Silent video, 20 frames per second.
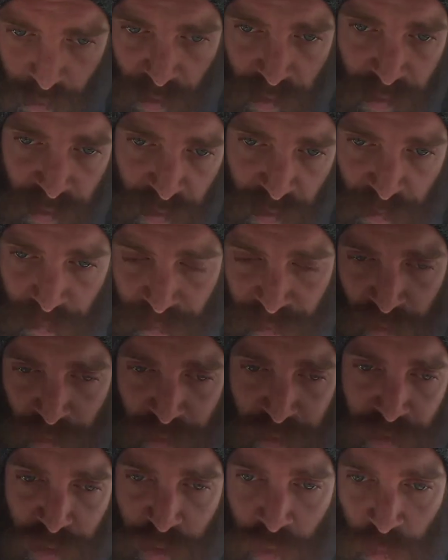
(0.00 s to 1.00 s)
and the
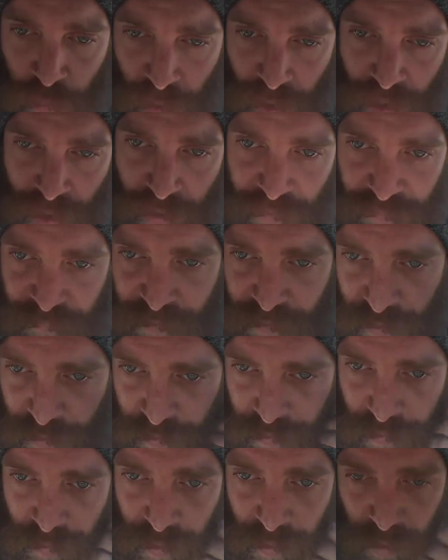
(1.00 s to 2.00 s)
ability to graft,
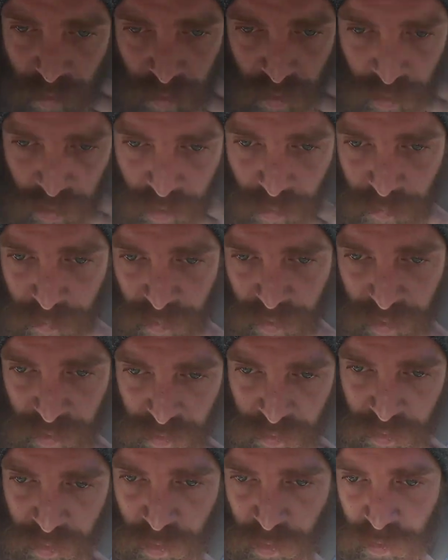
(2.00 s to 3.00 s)

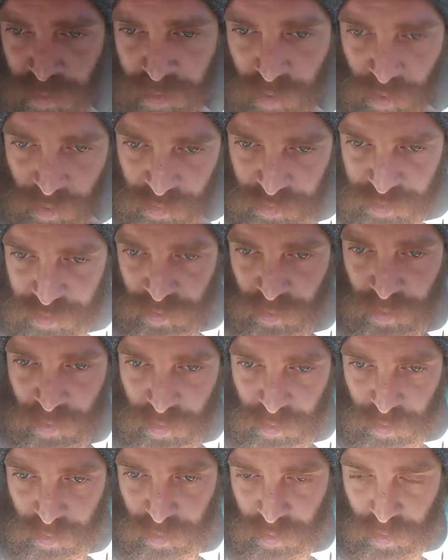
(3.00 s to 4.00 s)
but new thoughts
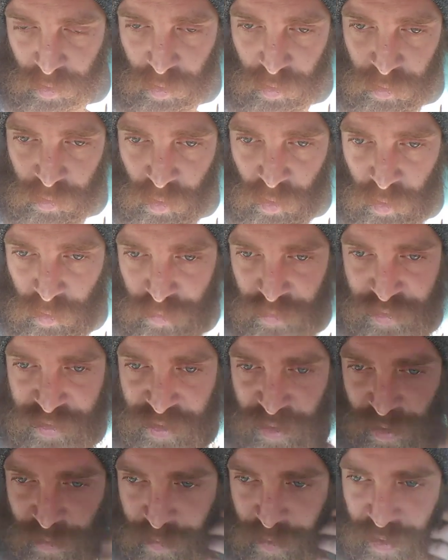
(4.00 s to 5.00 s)
are along the
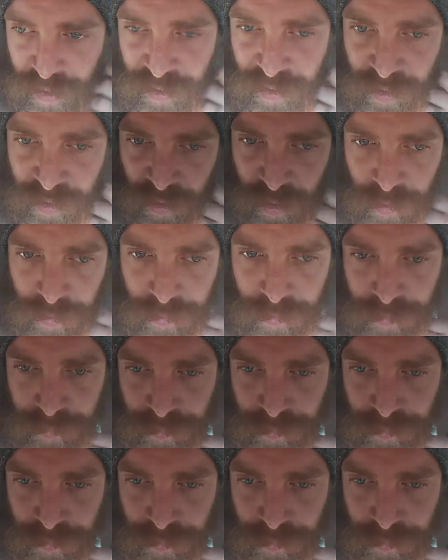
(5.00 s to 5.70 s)
same idea.